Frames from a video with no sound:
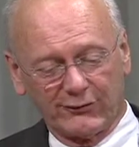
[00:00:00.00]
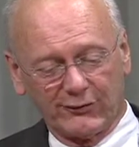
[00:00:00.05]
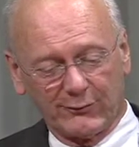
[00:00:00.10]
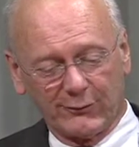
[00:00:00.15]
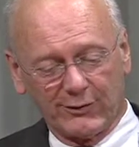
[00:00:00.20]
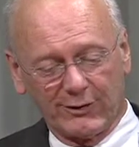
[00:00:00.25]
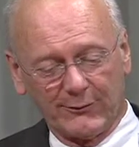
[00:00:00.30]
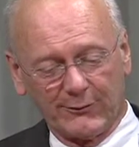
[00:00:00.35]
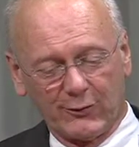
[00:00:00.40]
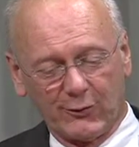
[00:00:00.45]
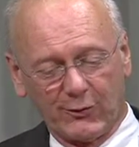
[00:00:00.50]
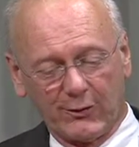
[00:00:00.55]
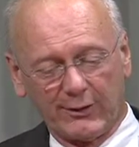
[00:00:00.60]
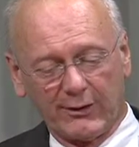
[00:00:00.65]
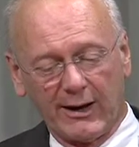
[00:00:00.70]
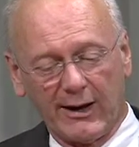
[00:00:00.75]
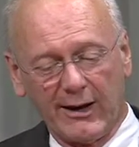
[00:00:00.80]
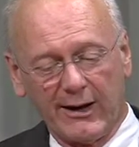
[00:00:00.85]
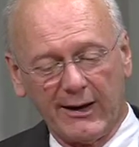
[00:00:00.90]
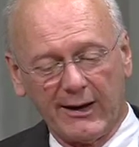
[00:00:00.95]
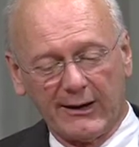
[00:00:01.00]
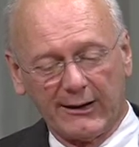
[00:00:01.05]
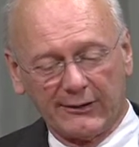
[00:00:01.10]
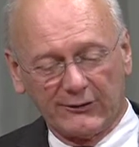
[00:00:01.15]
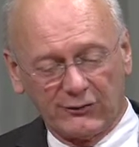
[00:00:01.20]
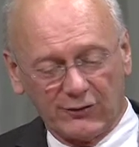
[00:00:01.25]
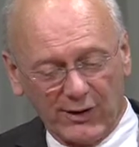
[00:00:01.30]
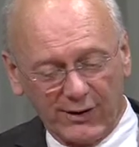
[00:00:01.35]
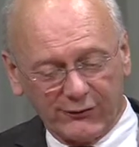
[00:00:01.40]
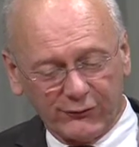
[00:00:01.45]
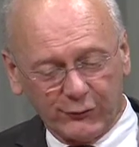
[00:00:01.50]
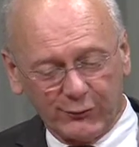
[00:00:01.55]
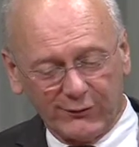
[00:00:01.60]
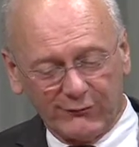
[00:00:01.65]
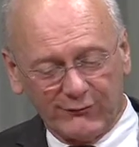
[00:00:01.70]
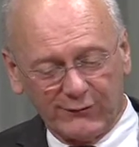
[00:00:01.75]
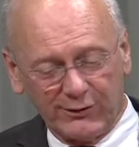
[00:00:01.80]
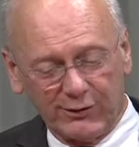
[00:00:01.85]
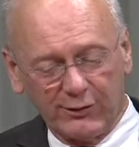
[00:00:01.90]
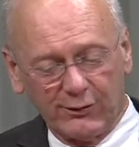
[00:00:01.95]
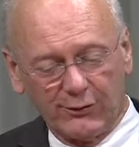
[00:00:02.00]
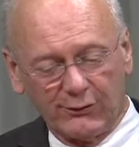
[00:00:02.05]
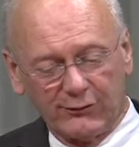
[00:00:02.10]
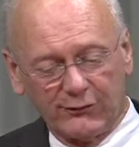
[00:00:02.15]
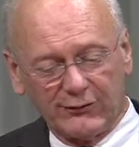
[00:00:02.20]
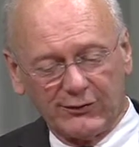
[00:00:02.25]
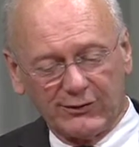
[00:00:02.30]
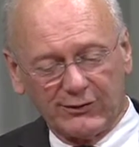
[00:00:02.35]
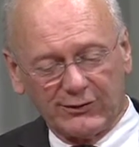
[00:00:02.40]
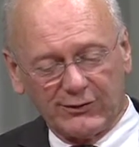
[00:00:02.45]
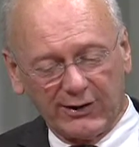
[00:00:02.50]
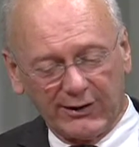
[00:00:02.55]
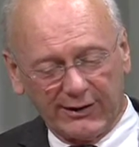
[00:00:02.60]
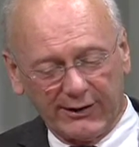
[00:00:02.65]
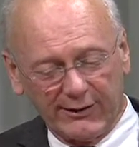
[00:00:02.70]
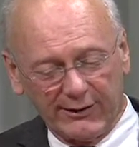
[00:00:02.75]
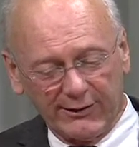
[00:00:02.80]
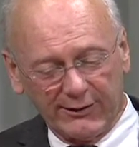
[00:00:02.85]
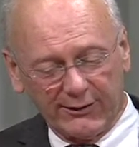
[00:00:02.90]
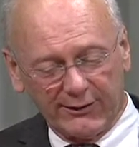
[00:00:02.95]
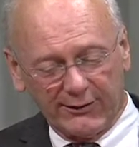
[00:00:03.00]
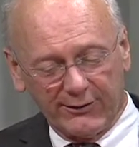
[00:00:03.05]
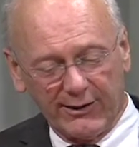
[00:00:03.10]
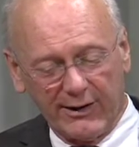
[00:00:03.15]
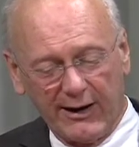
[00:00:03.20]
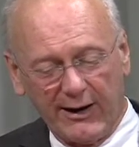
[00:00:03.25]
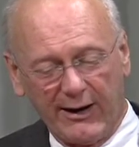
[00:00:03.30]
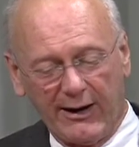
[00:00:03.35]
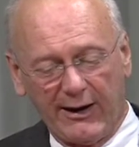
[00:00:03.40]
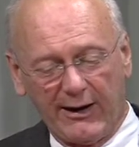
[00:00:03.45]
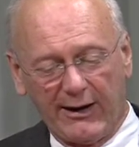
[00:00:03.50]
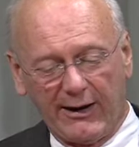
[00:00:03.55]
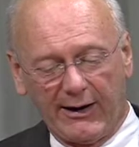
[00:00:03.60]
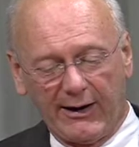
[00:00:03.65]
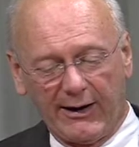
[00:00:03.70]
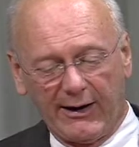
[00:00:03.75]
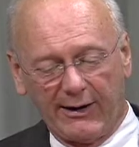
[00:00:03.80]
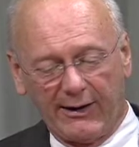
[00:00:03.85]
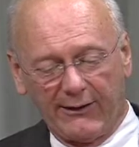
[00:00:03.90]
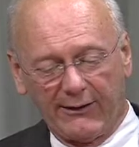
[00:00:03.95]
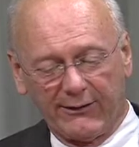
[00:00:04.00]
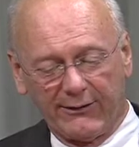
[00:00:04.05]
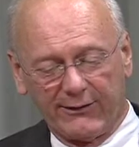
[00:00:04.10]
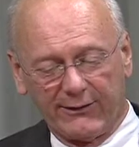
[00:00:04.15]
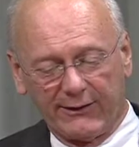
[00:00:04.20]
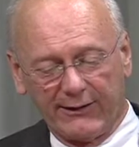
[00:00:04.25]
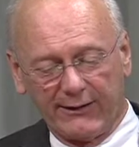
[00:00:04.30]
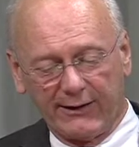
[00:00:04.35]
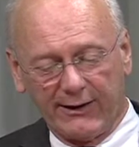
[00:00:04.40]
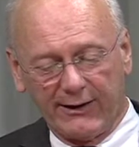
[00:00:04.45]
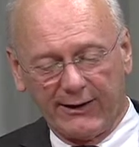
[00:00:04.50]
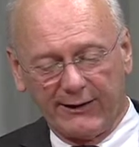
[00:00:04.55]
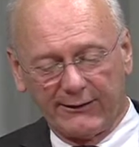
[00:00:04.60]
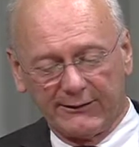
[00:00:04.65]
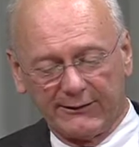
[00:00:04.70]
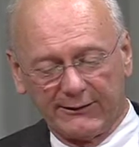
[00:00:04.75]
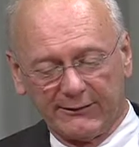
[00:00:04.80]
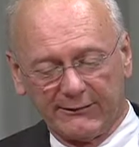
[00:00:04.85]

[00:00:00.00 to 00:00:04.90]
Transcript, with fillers: Supreme Court just refused to hear uh, the uh,